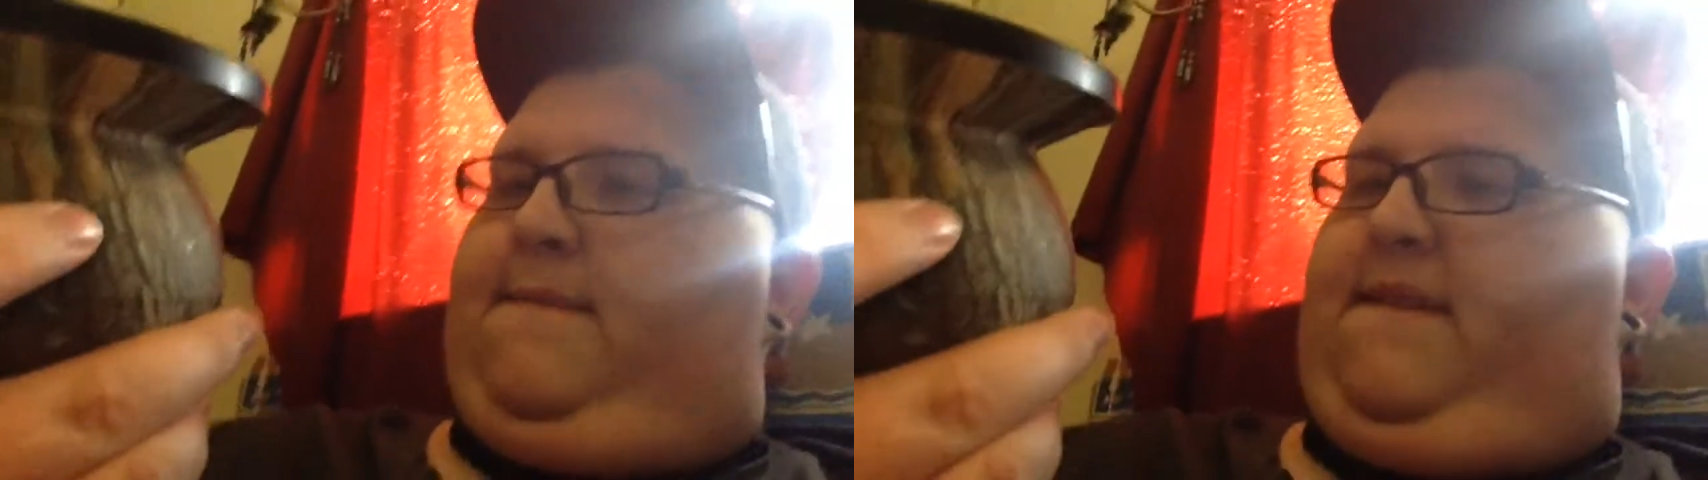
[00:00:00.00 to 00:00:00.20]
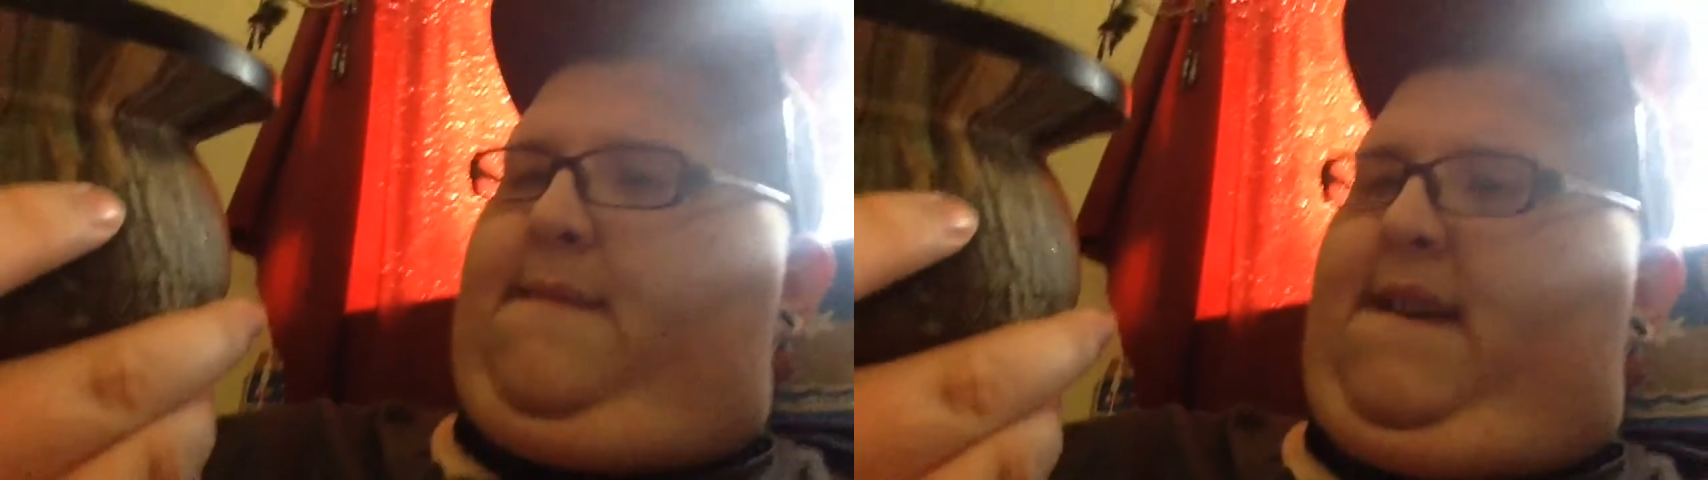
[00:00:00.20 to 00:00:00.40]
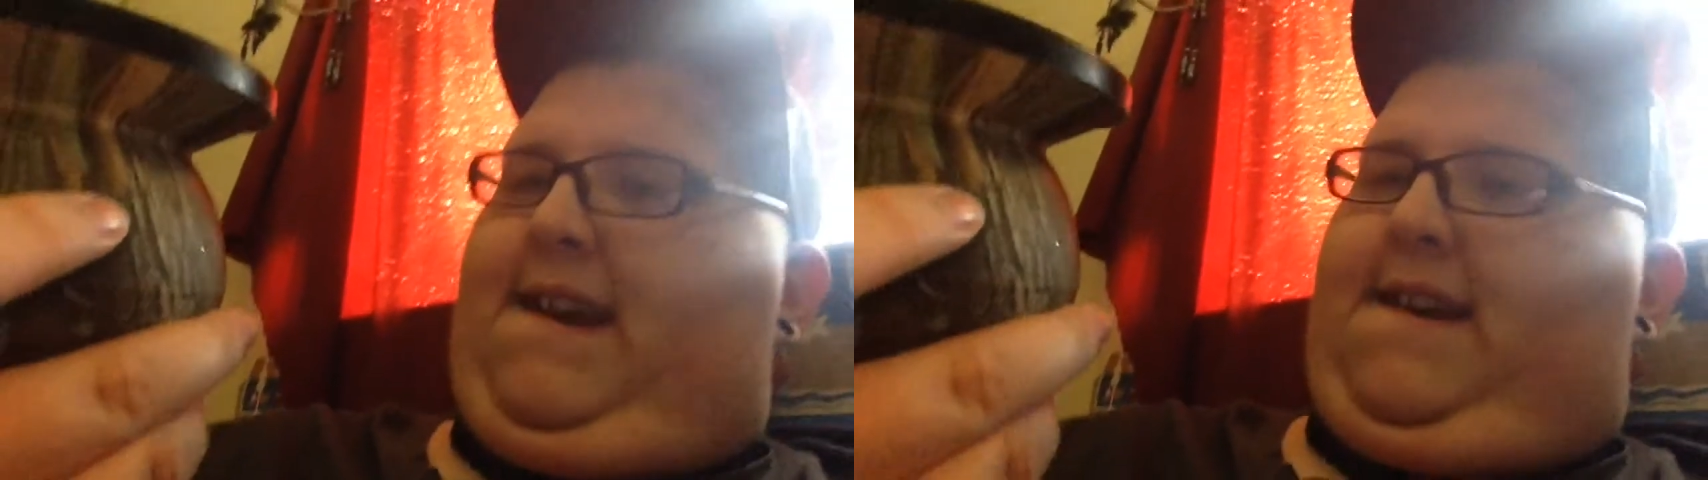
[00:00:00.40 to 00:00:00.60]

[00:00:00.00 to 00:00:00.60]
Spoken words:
but I mean,